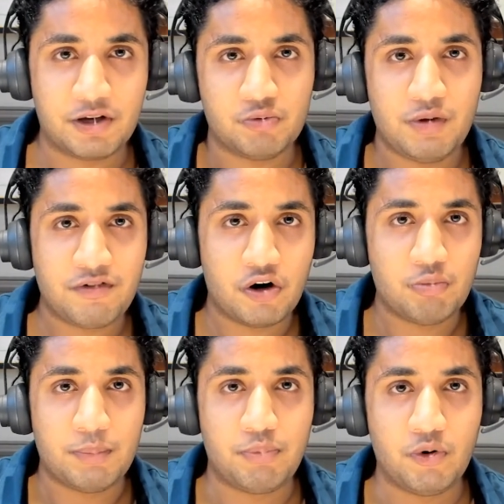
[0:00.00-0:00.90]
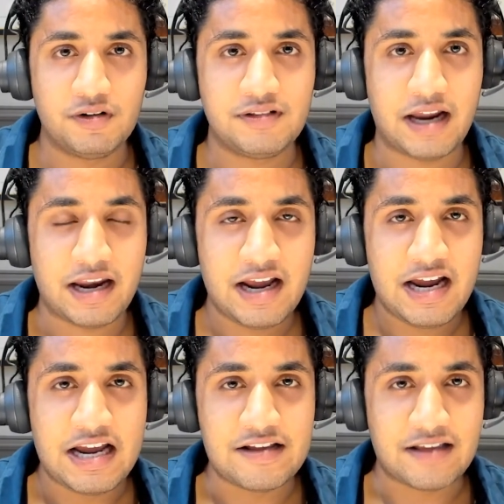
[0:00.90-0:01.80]
Because we've heard reports that
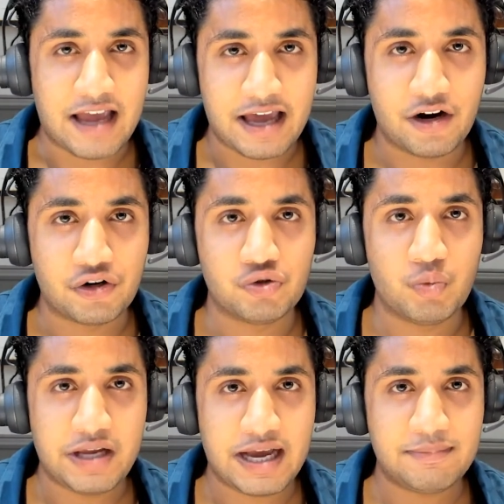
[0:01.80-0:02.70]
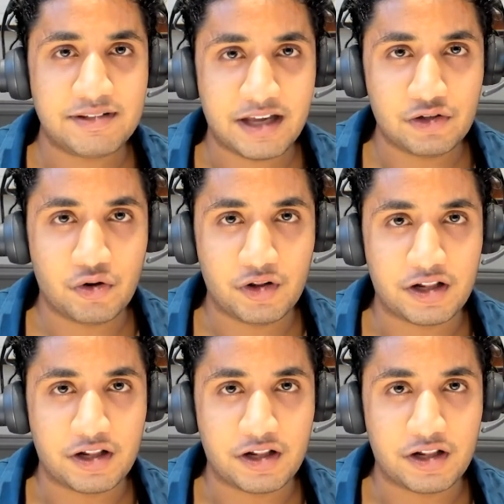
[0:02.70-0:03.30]
he's ahead on his rehab schedule.